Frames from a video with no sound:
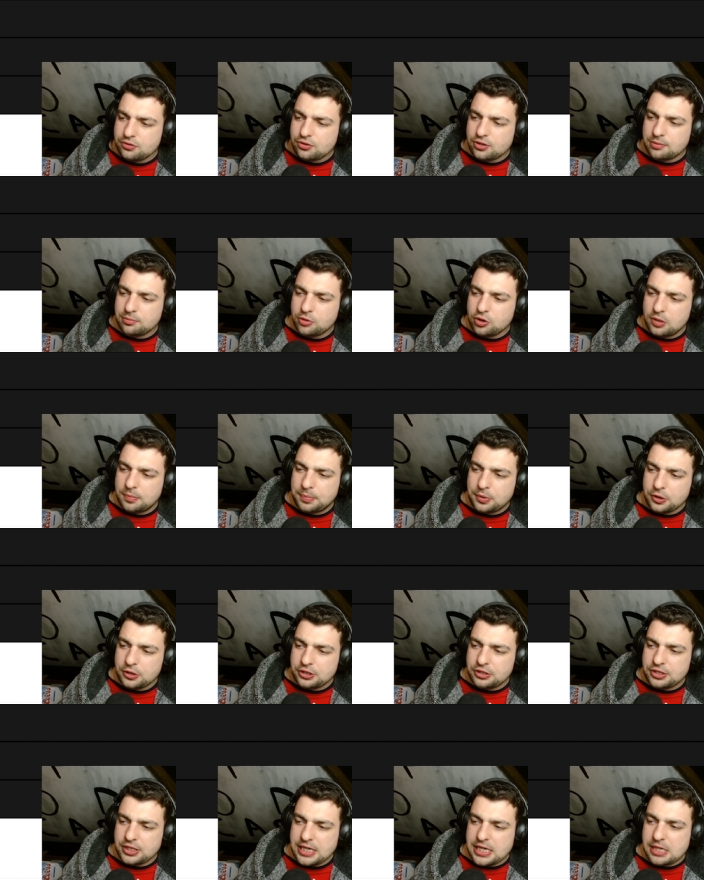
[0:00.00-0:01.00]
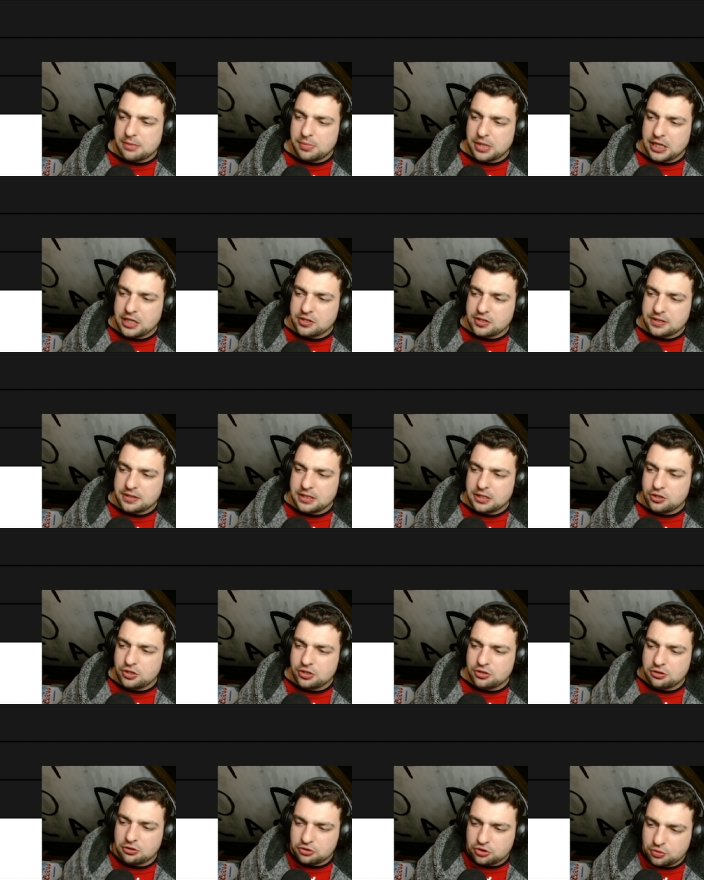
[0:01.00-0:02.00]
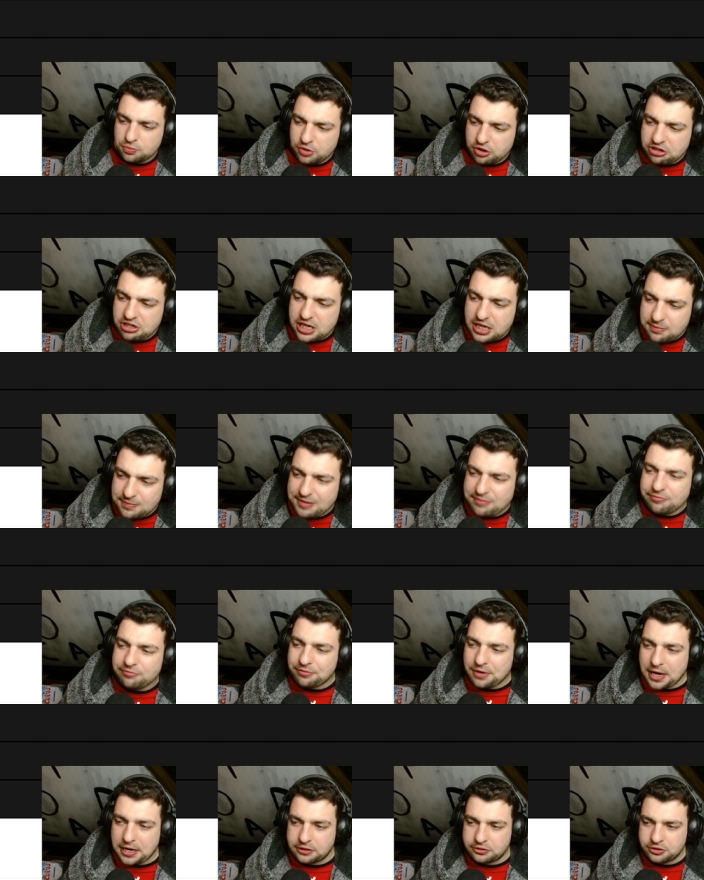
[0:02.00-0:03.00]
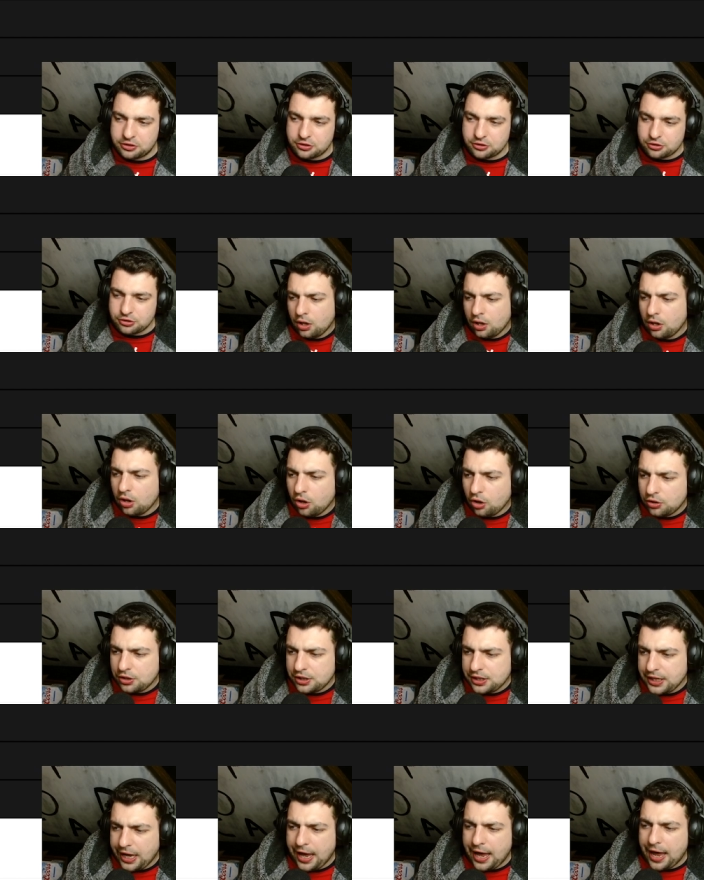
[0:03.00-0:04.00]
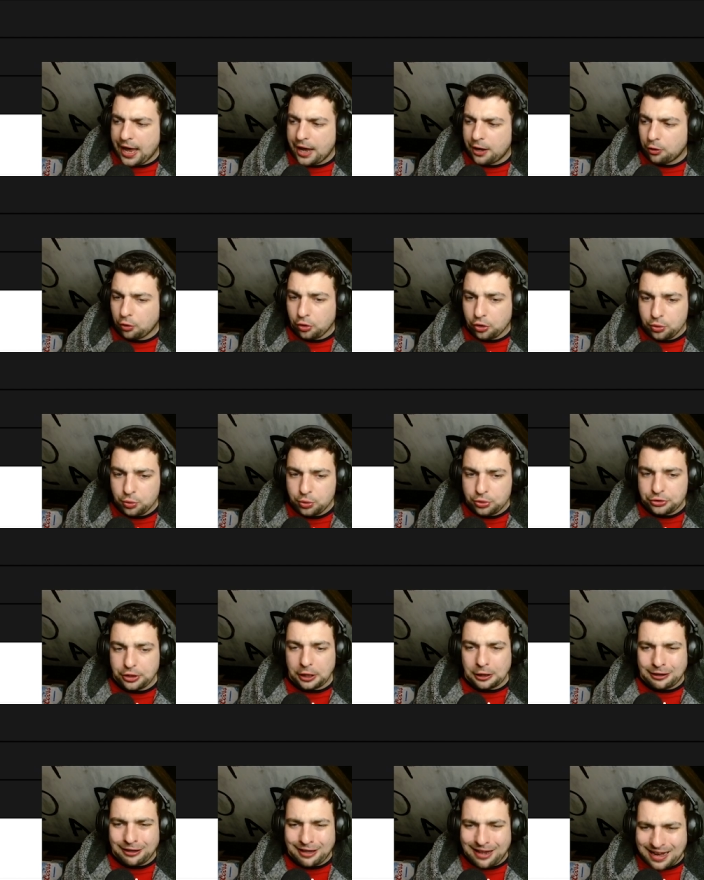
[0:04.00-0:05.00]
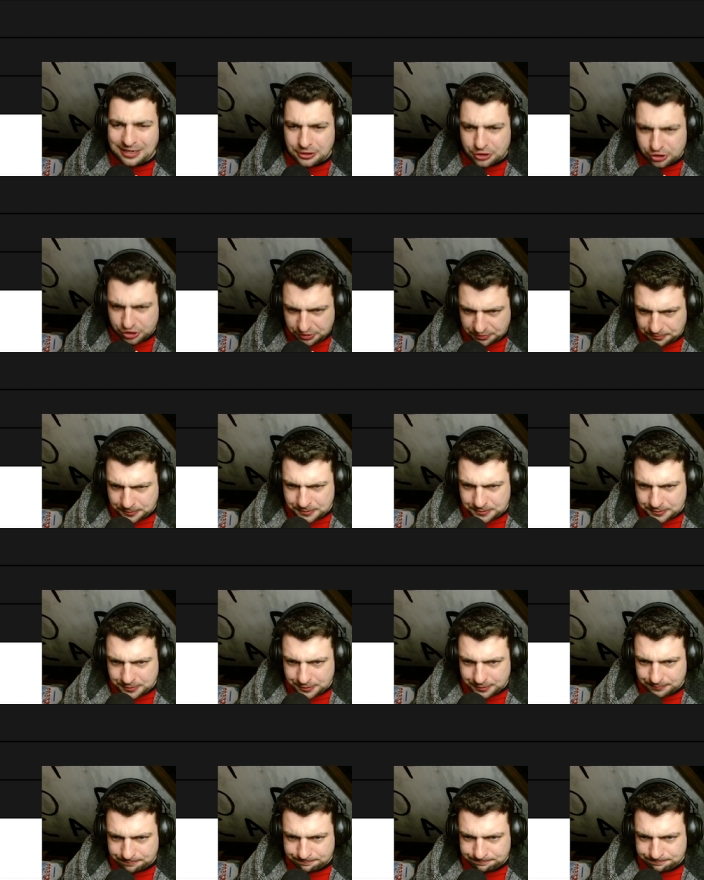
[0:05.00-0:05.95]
So I'm gonna put a C because I think she's got some redeeming factors. Okay, Ruth Langsford.